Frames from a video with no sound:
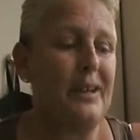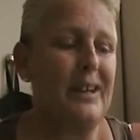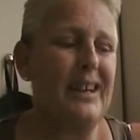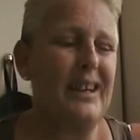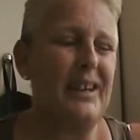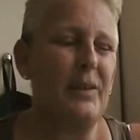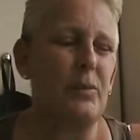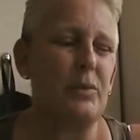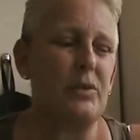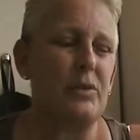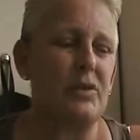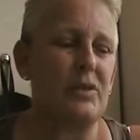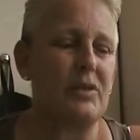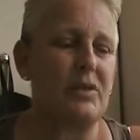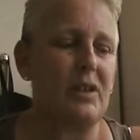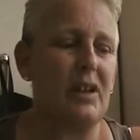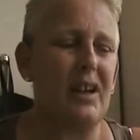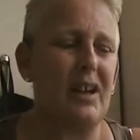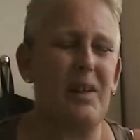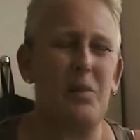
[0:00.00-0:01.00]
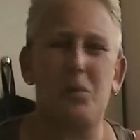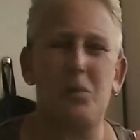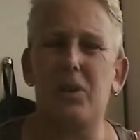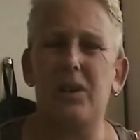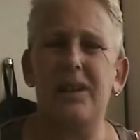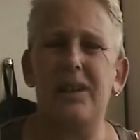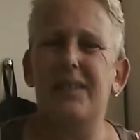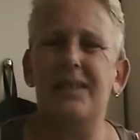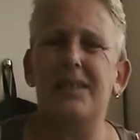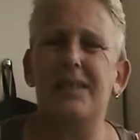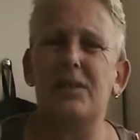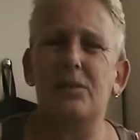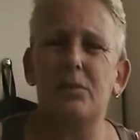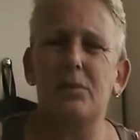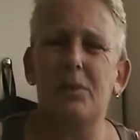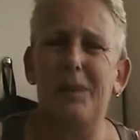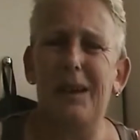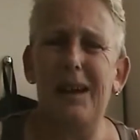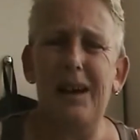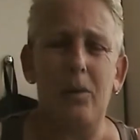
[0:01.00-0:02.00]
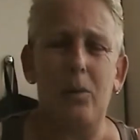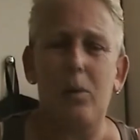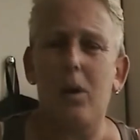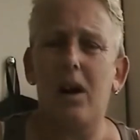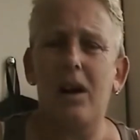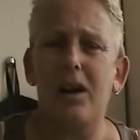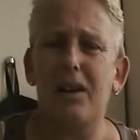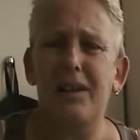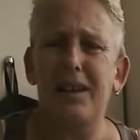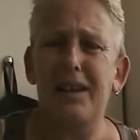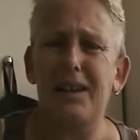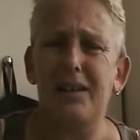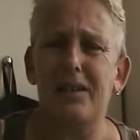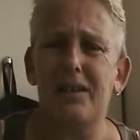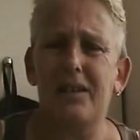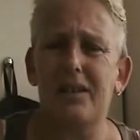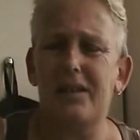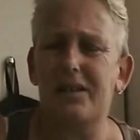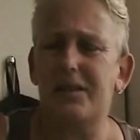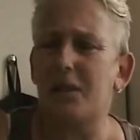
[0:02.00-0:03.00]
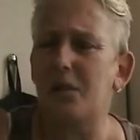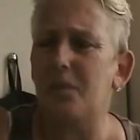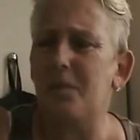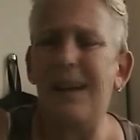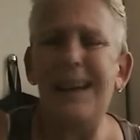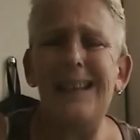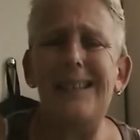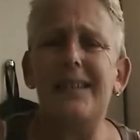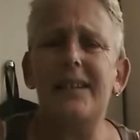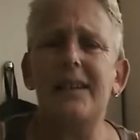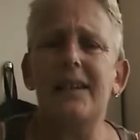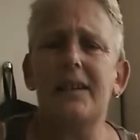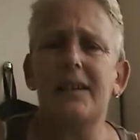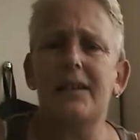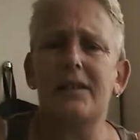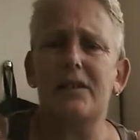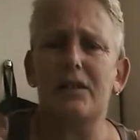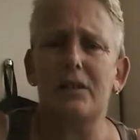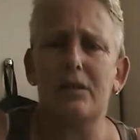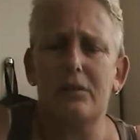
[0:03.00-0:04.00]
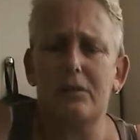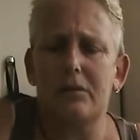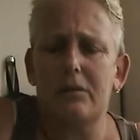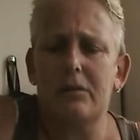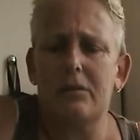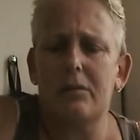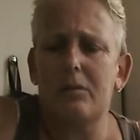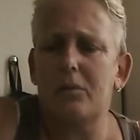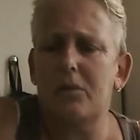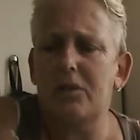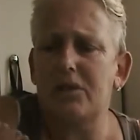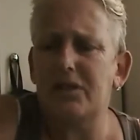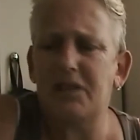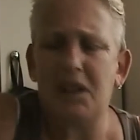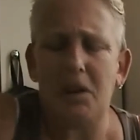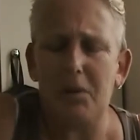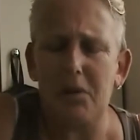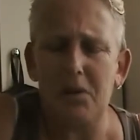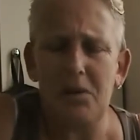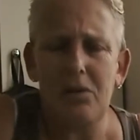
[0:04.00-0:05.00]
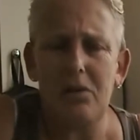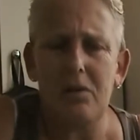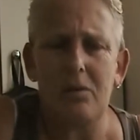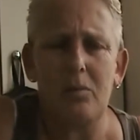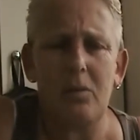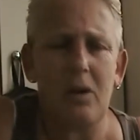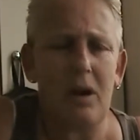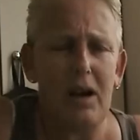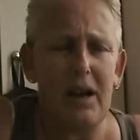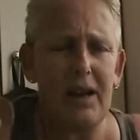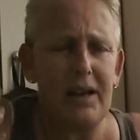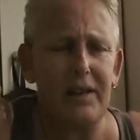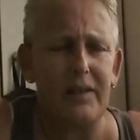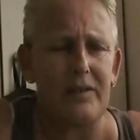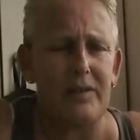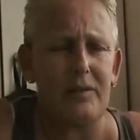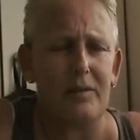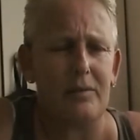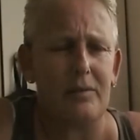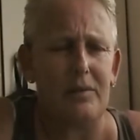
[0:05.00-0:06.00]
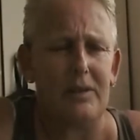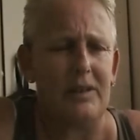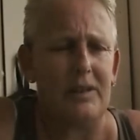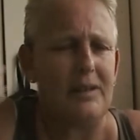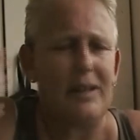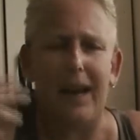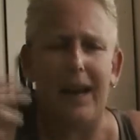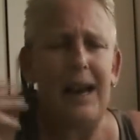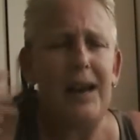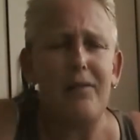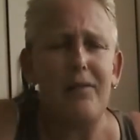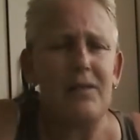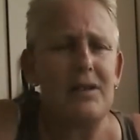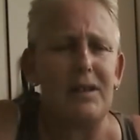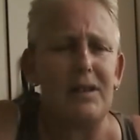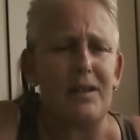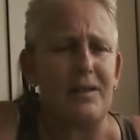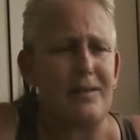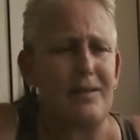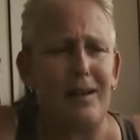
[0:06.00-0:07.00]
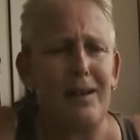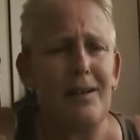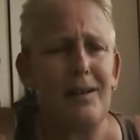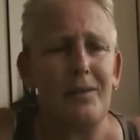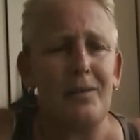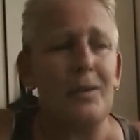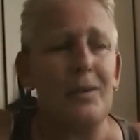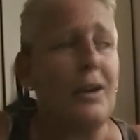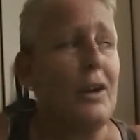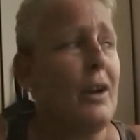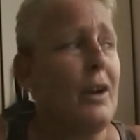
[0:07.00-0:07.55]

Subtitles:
it was like, what is this all about? Why are they, it's so petty, it's so, what is going on? Why is this, how is this done?